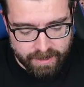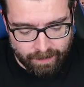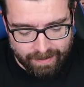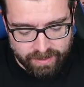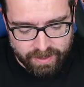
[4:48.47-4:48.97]

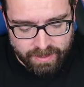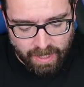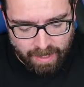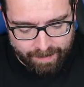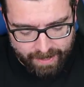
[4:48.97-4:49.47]
So our
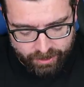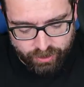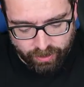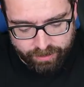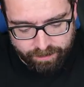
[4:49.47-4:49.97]
star men are
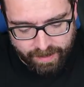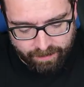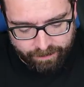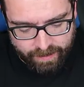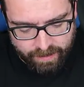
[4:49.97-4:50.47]
Jordan
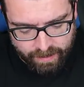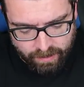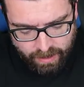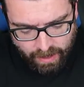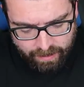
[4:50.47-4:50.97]
Pickford,
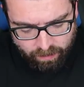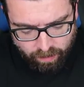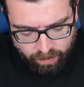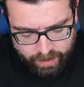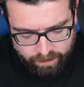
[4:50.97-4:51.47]
Kyle
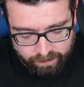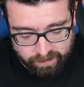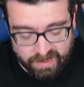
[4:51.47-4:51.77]
Walker,